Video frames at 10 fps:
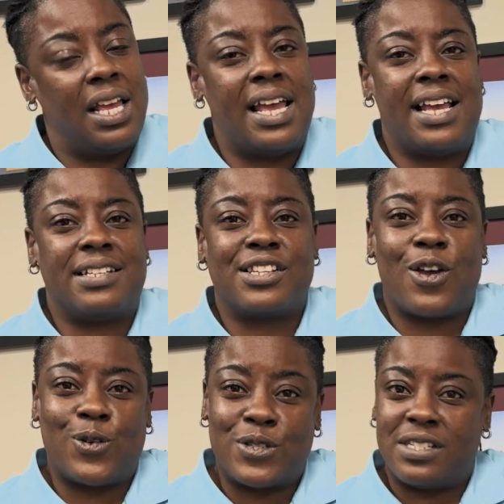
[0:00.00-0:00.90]
as
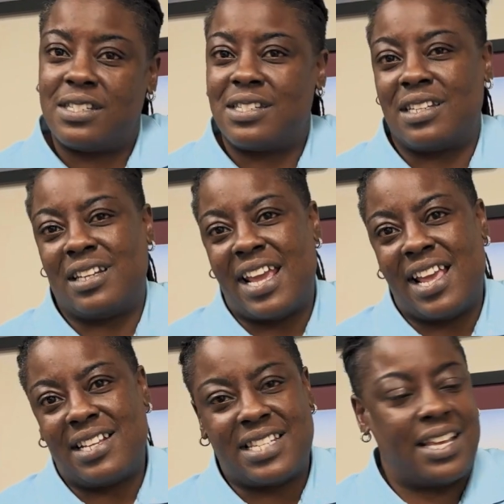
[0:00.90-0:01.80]
coaches and
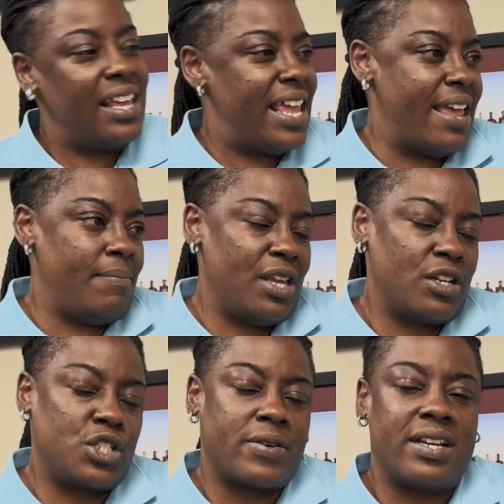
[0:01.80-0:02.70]
as
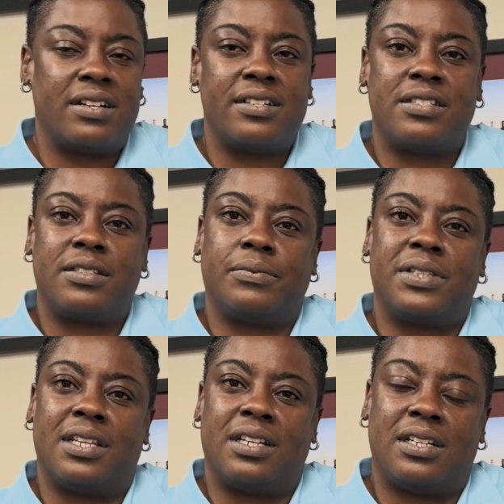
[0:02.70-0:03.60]
administrators
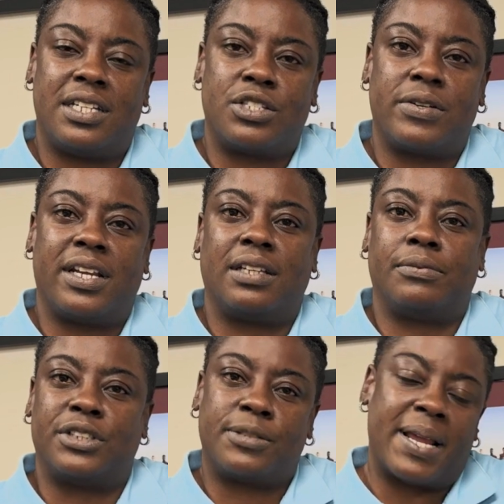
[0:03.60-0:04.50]
within the district and
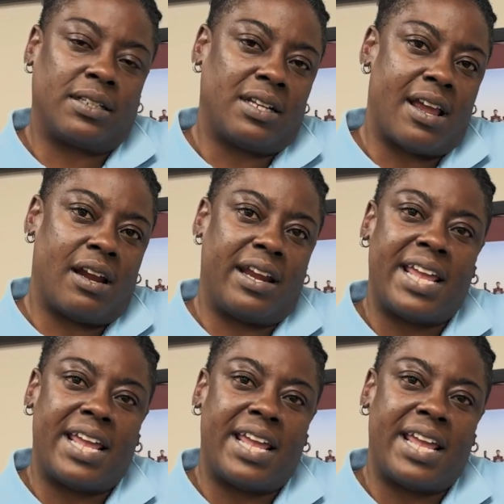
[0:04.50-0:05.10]
respecting our